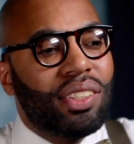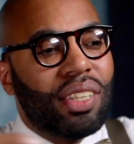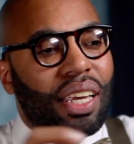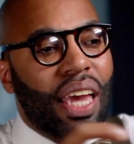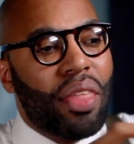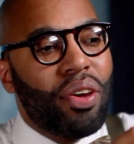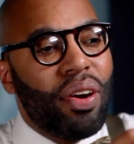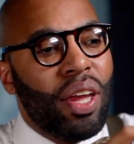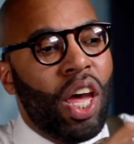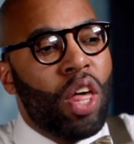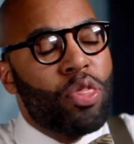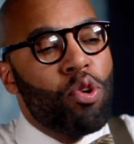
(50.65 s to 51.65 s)
together
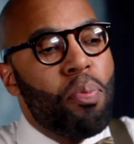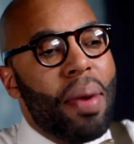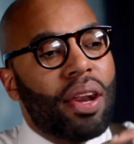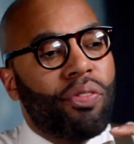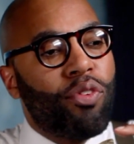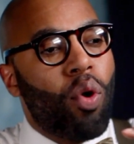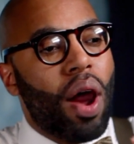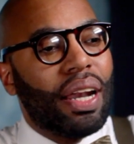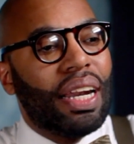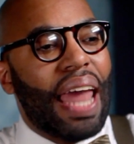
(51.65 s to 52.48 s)
through metaphor and